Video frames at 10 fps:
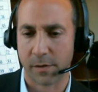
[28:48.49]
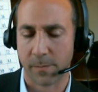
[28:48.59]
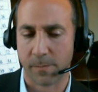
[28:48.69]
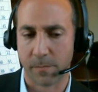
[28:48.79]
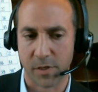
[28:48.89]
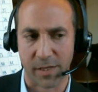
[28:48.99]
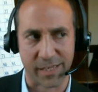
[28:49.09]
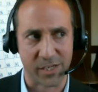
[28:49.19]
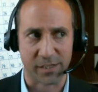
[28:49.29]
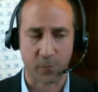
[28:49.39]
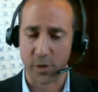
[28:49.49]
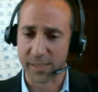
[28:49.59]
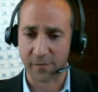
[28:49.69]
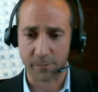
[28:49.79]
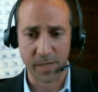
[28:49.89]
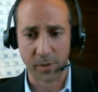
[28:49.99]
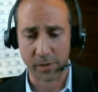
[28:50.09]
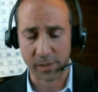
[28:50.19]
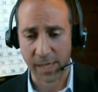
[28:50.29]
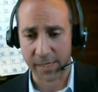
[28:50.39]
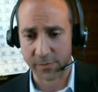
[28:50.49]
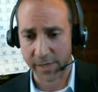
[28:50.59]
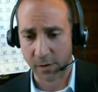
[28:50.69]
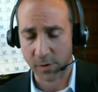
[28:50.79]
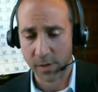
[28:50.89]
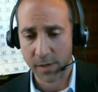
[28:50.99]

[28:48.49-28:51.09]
the like she has 47 people in her class right now